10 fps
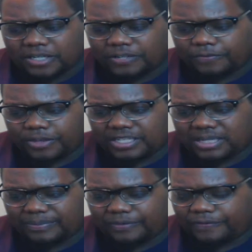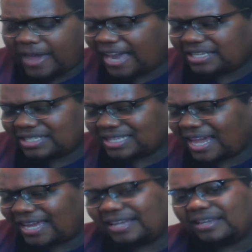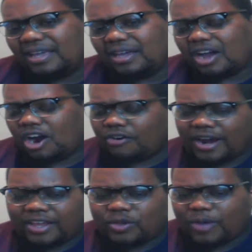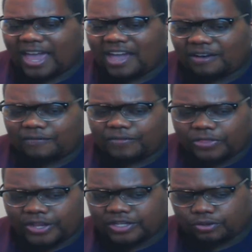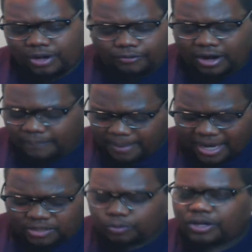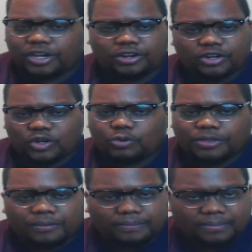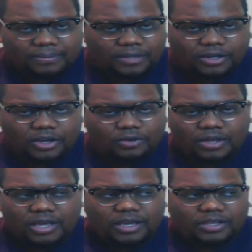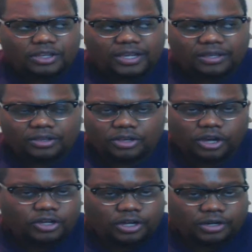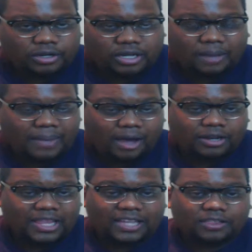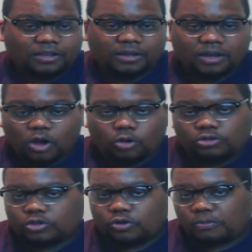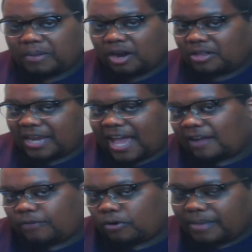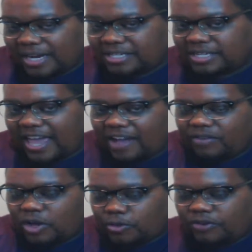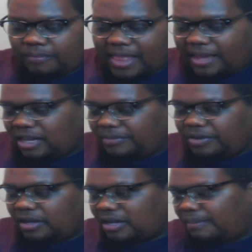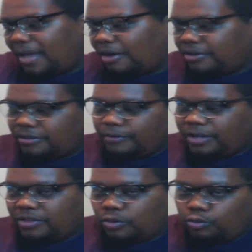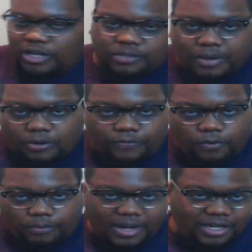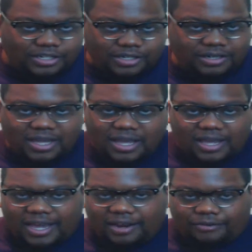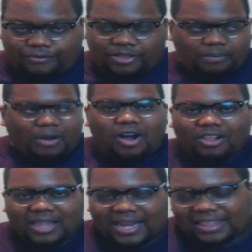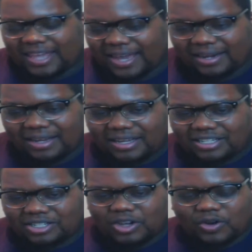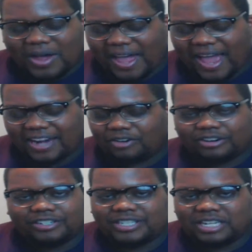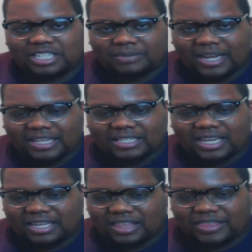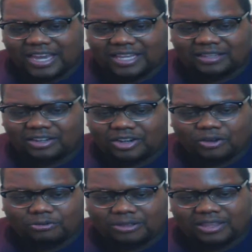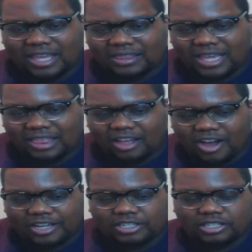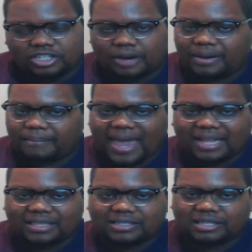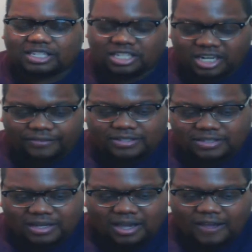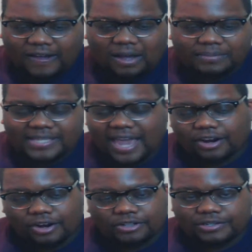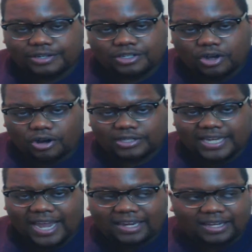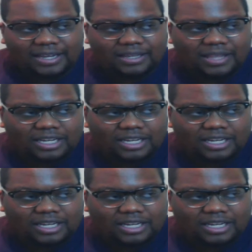Just for the simple fact is like, all right, you have these three running backs. What are you going to do with them? You know, are you going to come out in like the old school Maryland I formation to have all three of them line up? You're going to come out in the wishbone formation and run the ball like that? So I don't understand Chip Kelly's thinking of that. You know, they lost Jeremy Maclin to the Chiefs. Zach Ertz is their starting tight end.